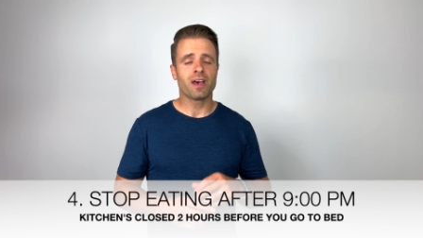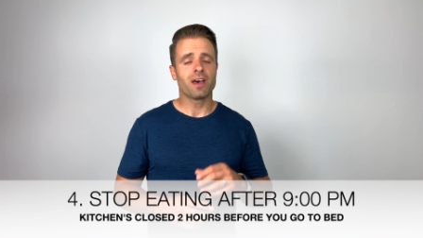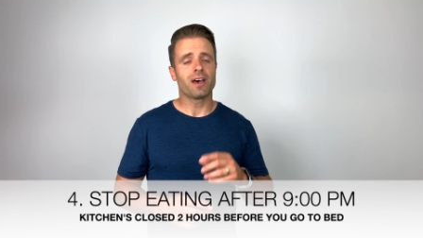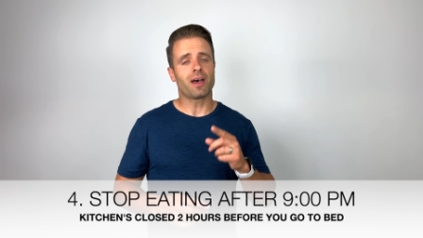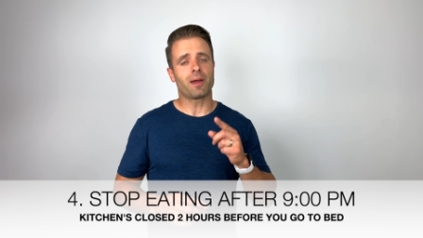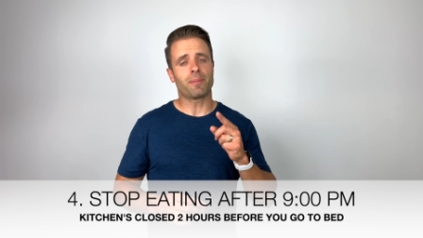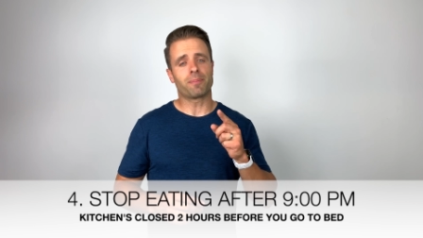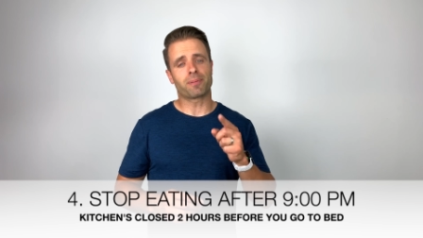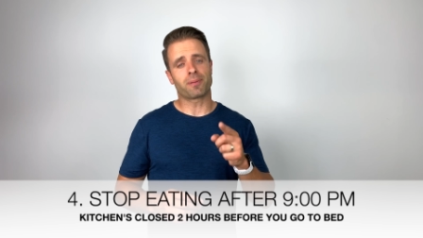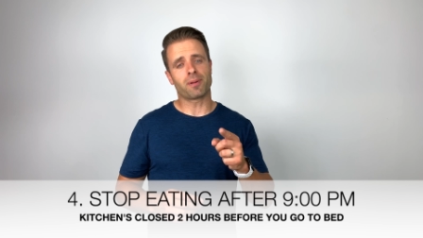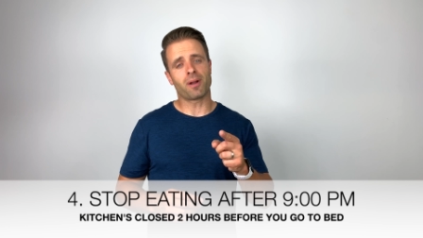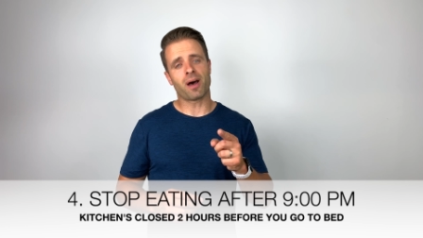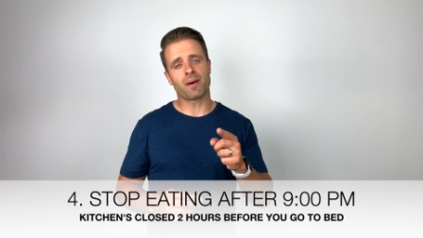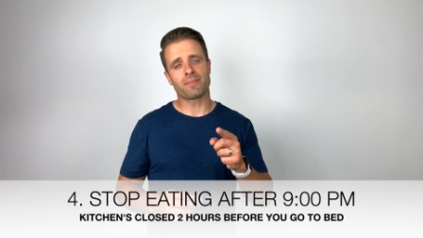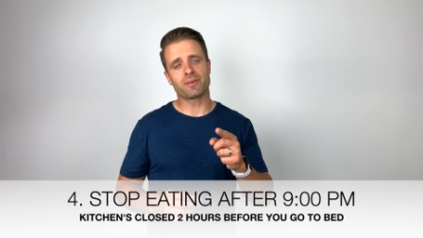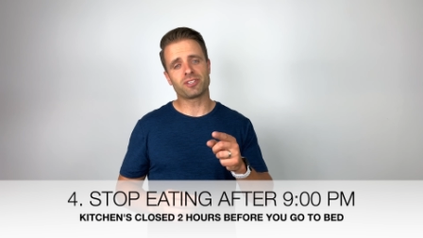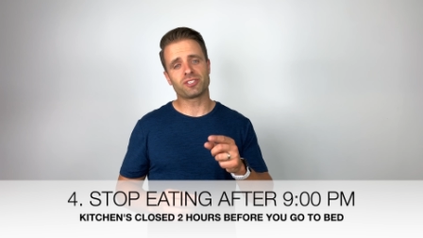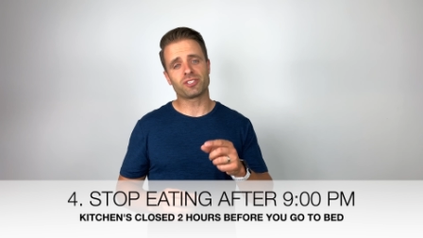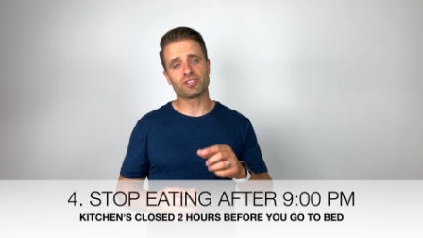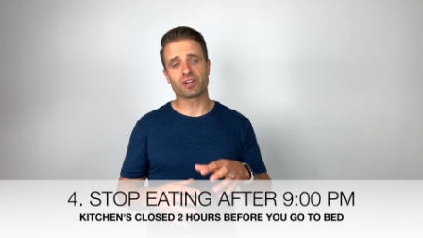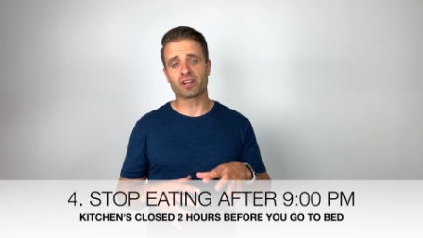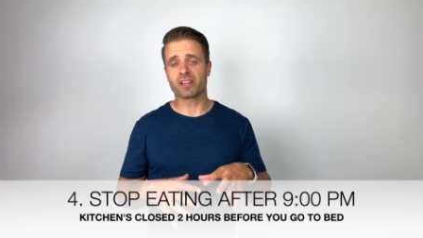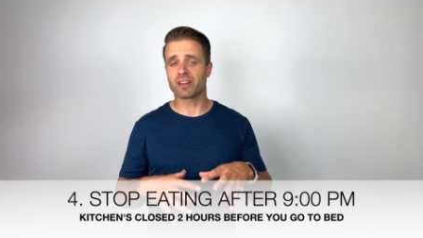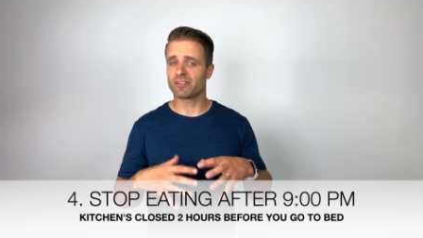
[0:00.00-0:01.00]
I
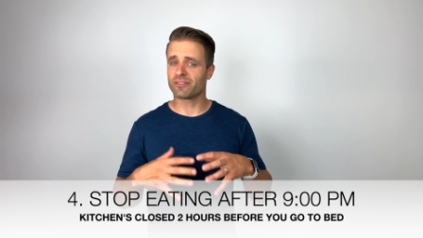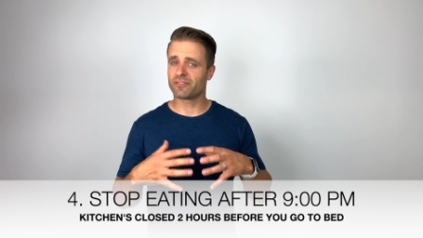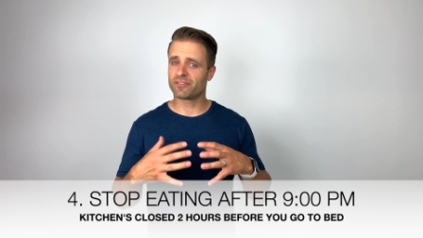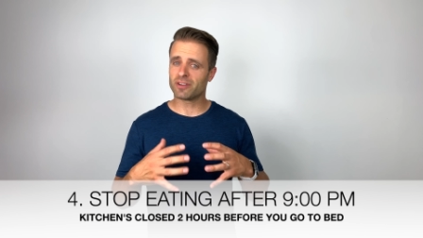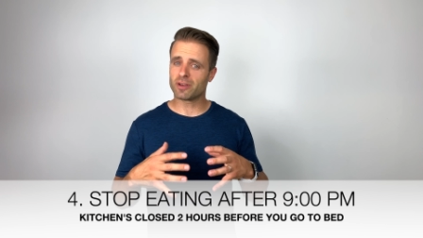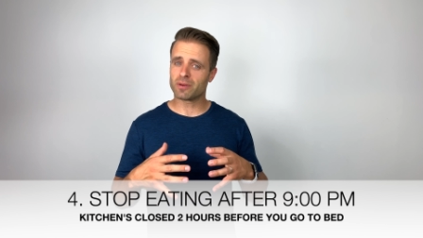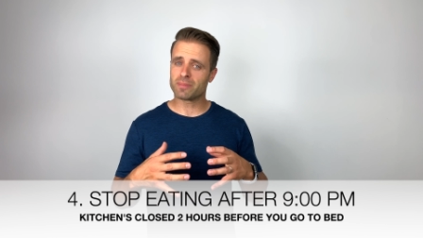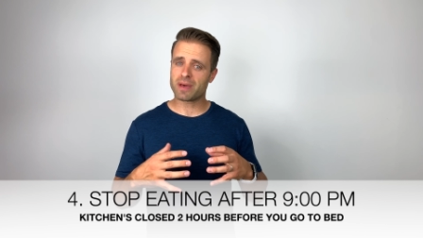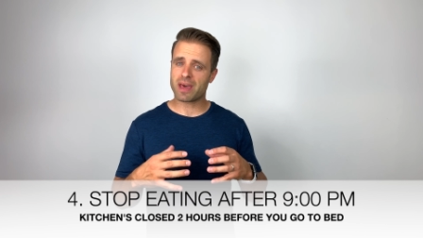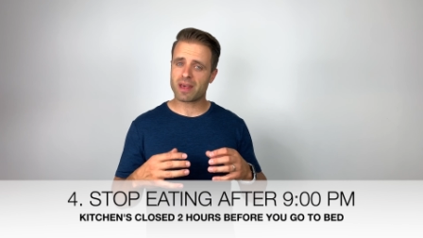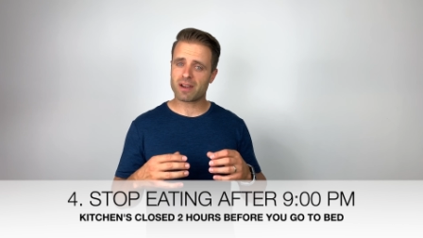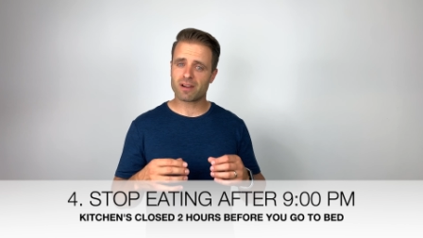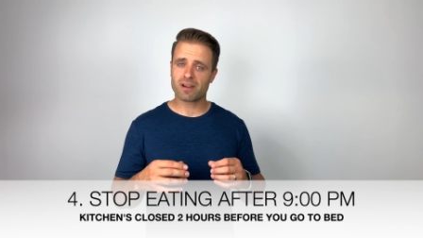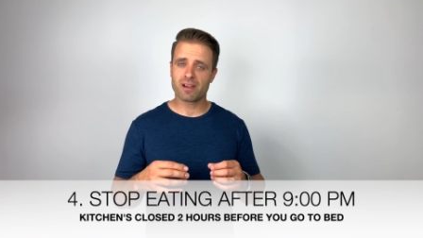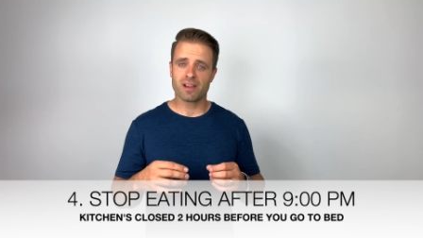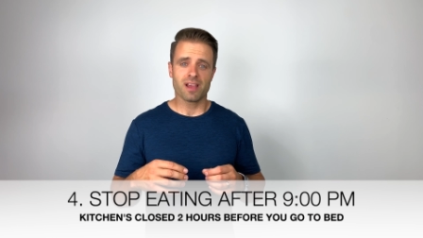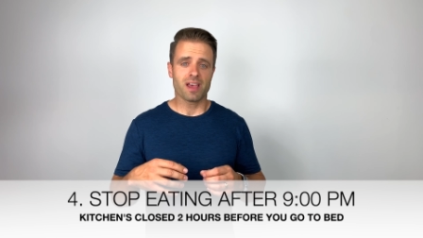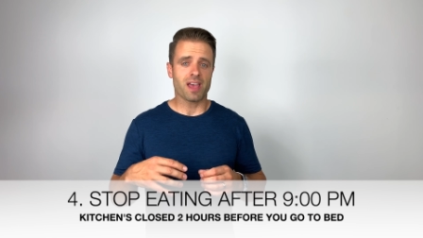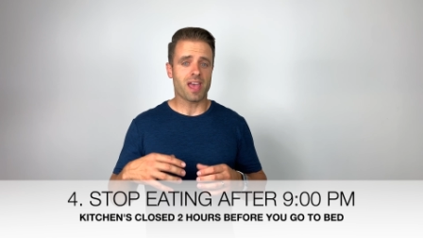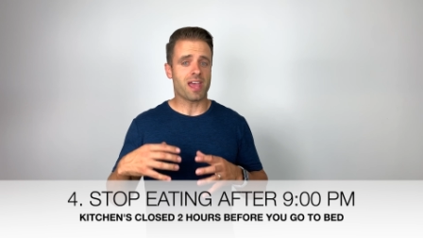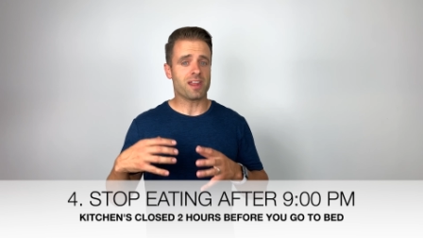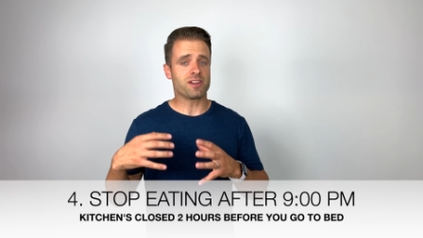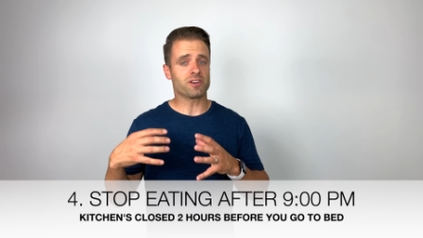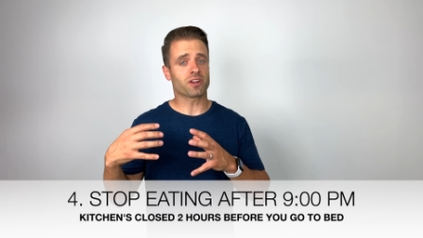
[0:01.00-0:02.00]
promise you're gonna feel better
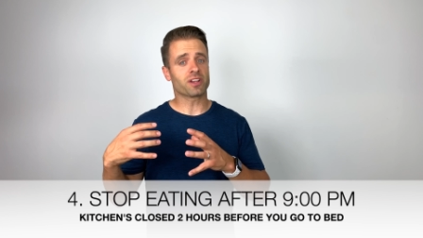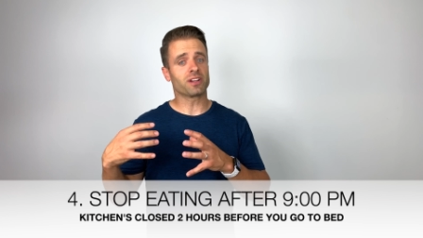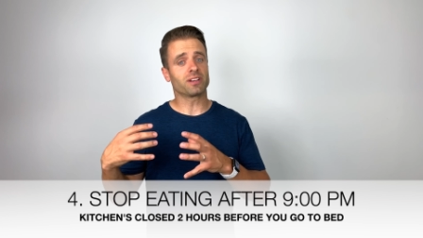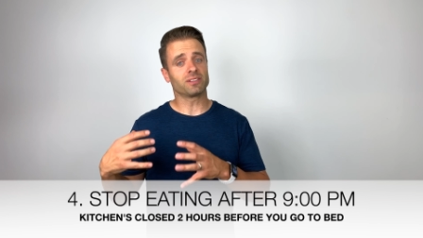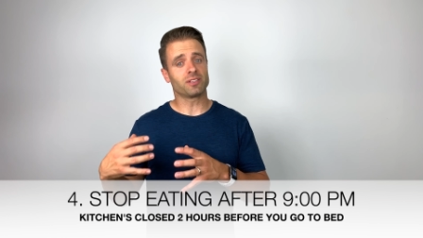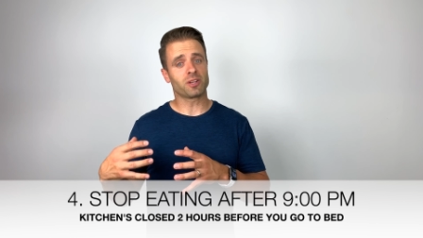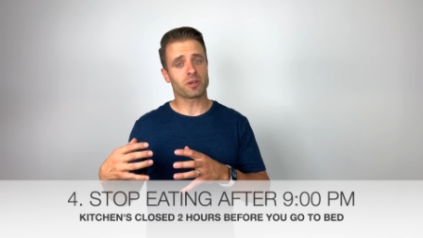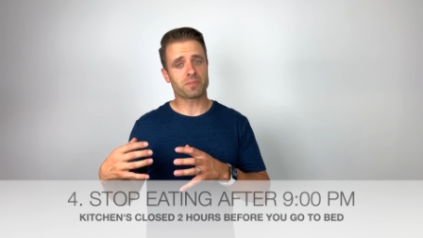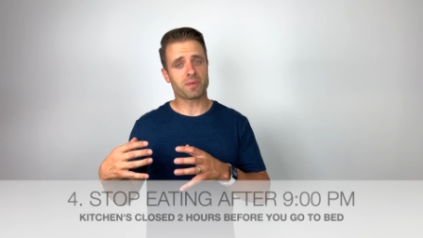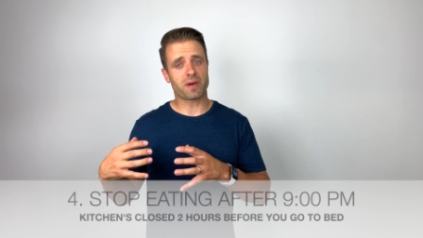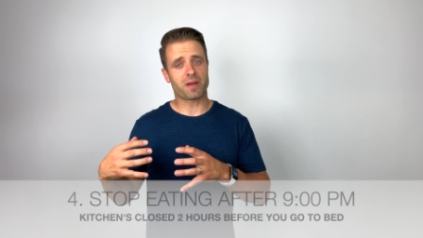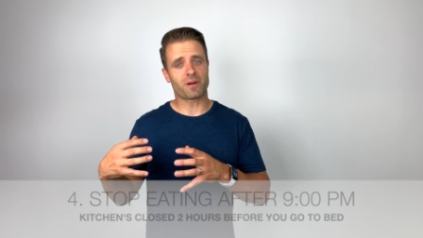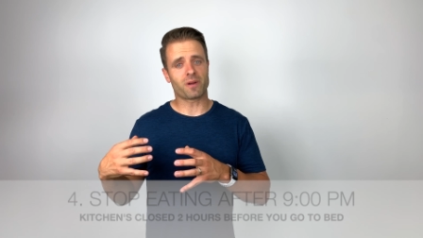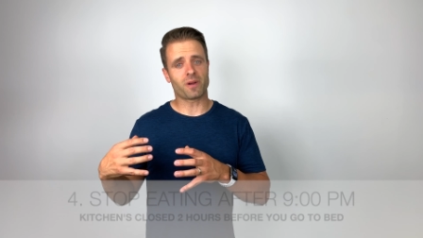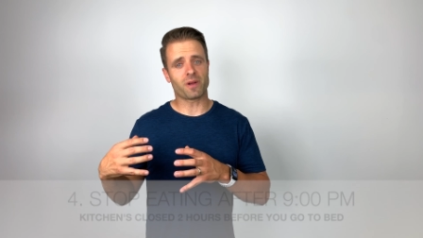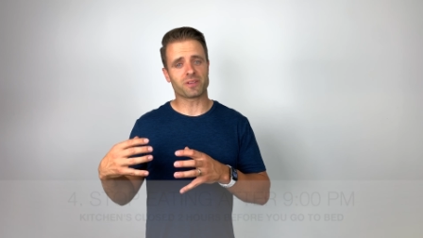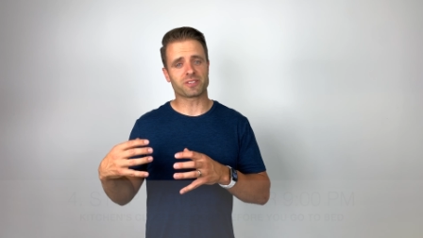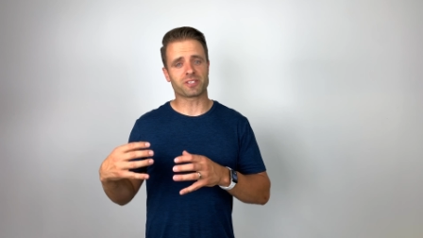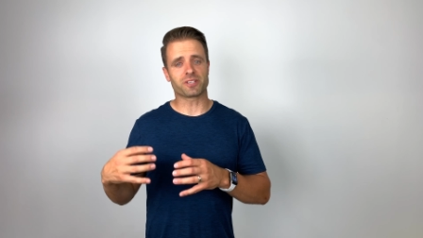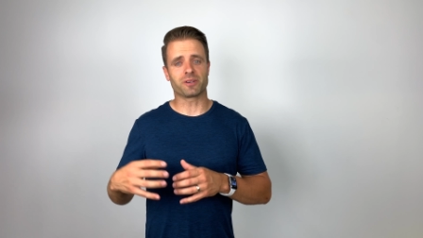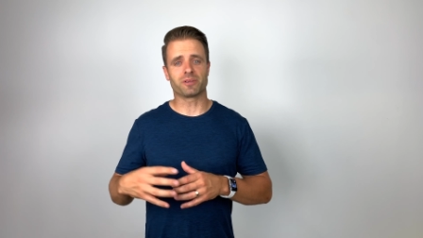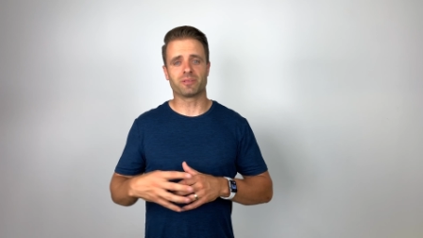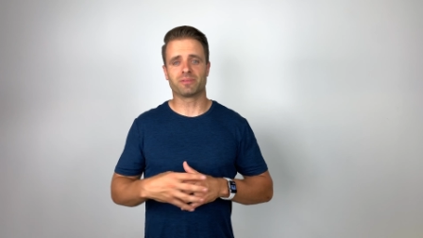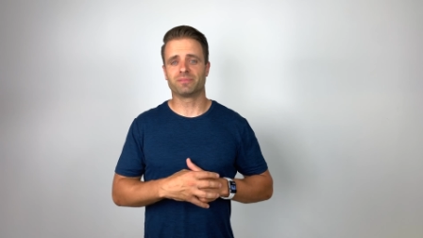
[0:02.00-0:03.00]
and you're gonna look better
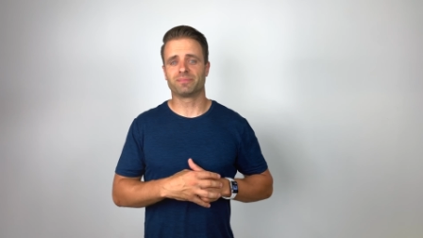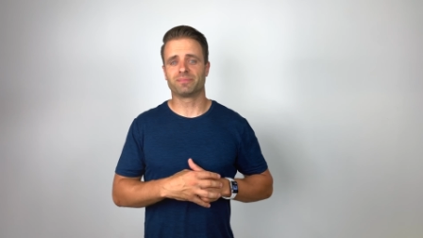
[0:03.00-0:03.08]
also.